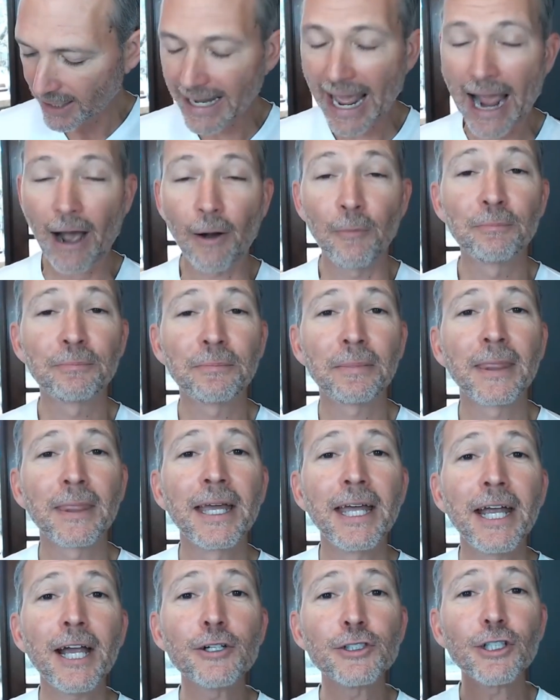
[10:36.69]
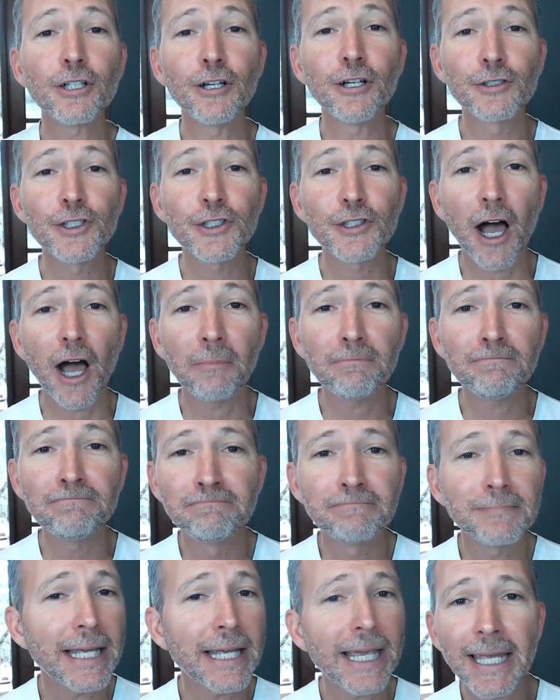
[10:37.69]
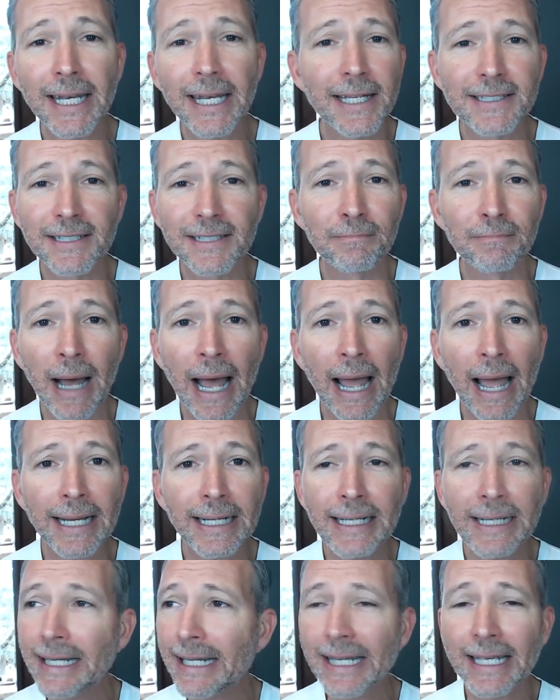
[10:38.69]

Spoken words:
Now, here's a little something. It isn't mine.